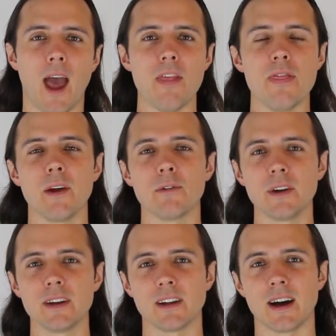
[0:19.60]
And they
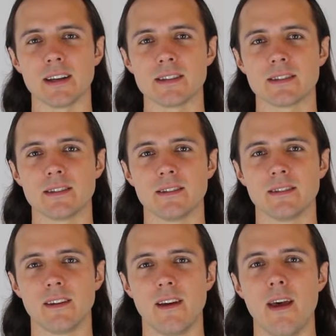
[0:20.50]
realized
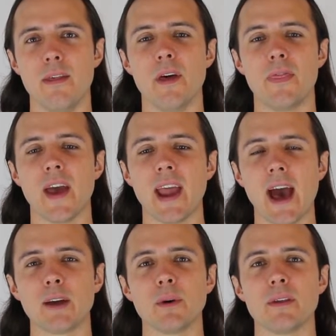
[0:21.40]
that they
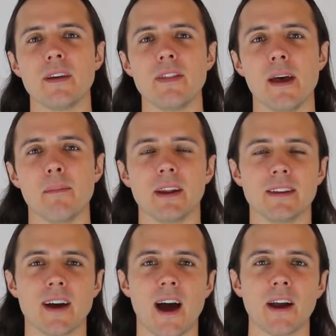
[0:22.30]
had within them an
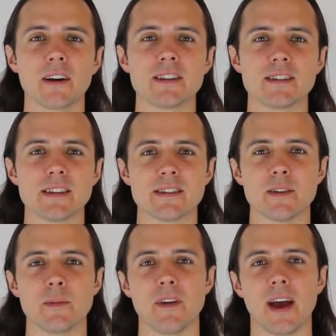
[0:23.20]
entire
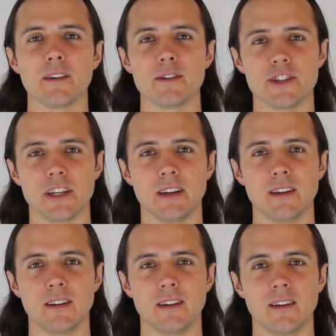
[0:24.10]
system of energy
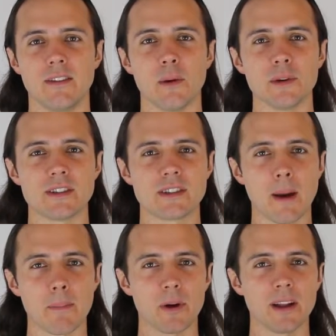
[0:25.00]
that was
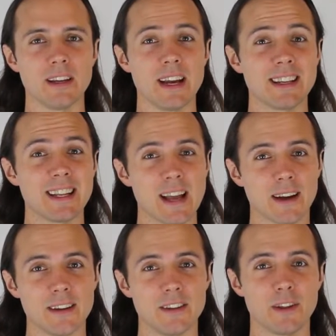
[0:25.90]
separate yet
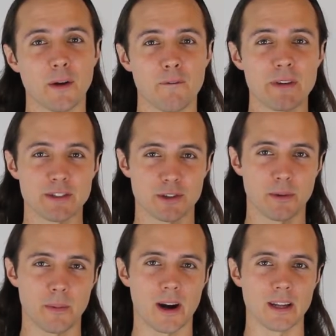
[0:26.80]
connected to their
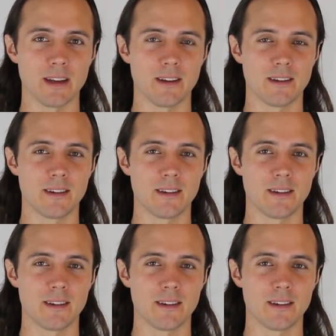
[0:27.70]
physical body.